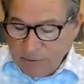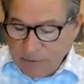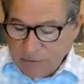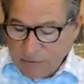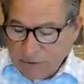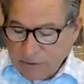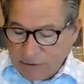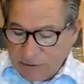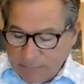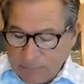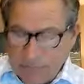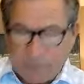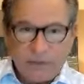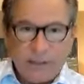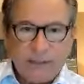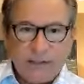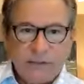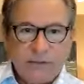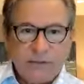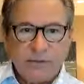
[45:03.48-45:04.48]
of the stuff that
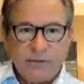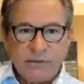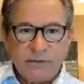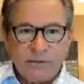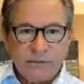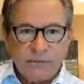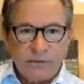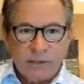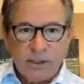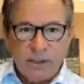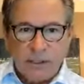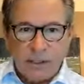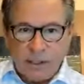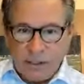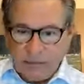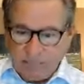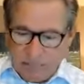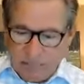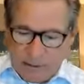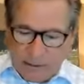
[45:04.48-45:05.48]
they do
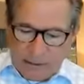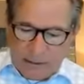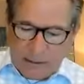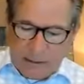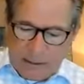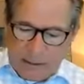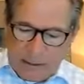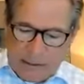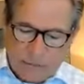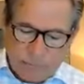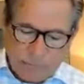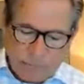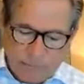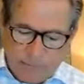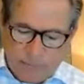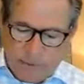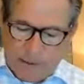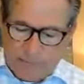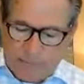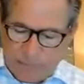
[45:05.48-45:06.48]
and playing games
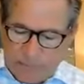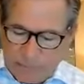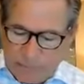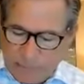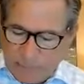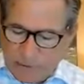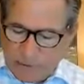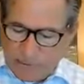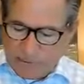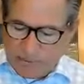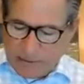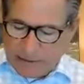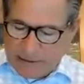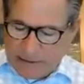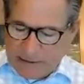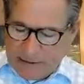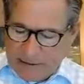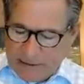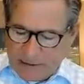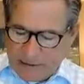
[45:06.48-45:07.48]
with people's
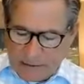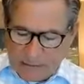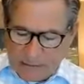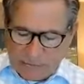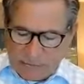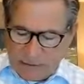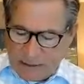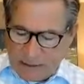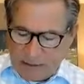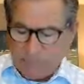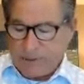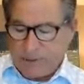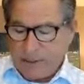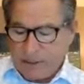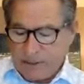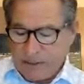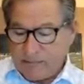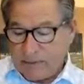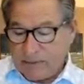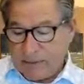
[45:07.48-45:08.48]
money is not right.